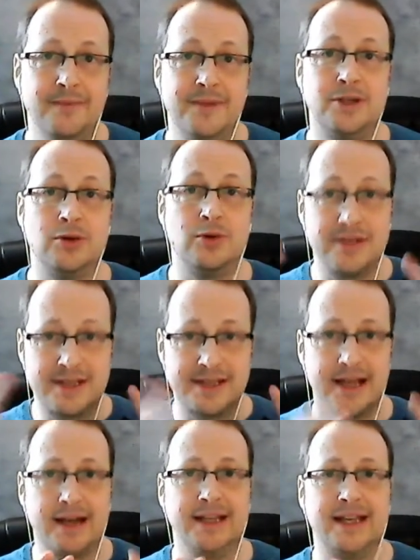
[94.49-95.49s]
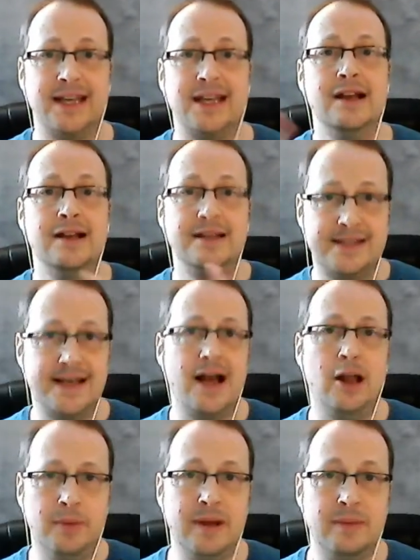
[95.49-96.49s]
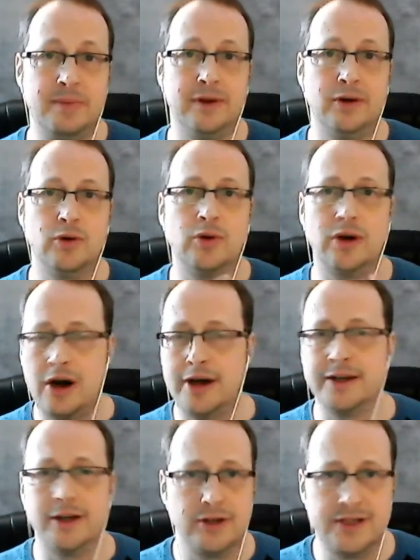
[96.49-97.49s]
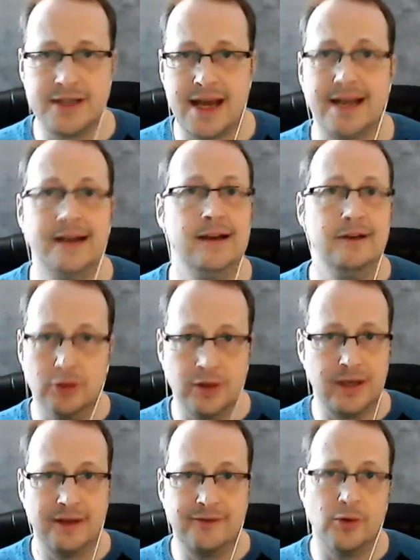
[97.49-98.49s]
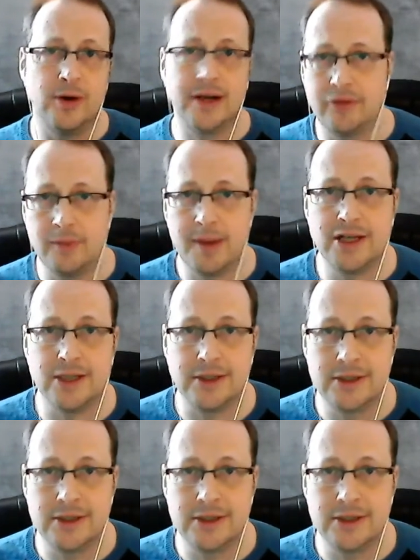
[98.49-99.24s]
to subtly sell people who are on your site looking for information.